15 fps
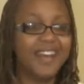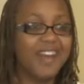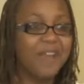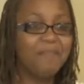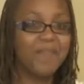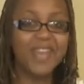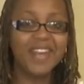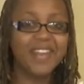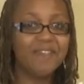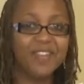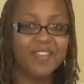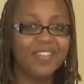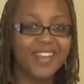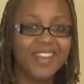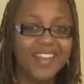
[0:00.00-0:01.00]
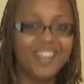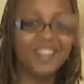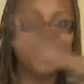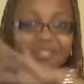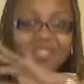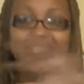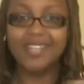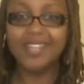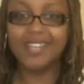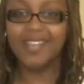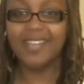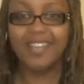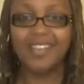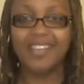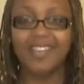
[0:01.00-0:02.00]
that I made everything that you
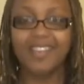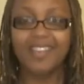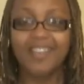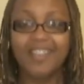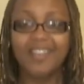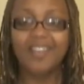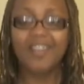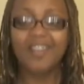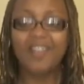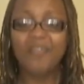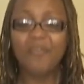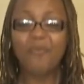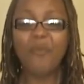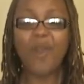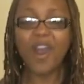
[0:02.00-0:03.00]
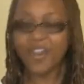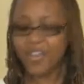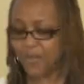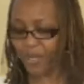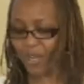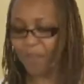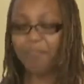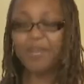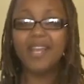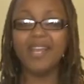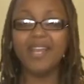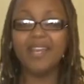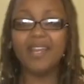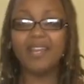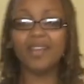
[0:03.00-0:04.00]
see? Why are you
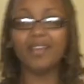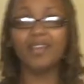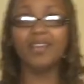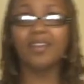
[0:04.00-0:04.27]
complaining?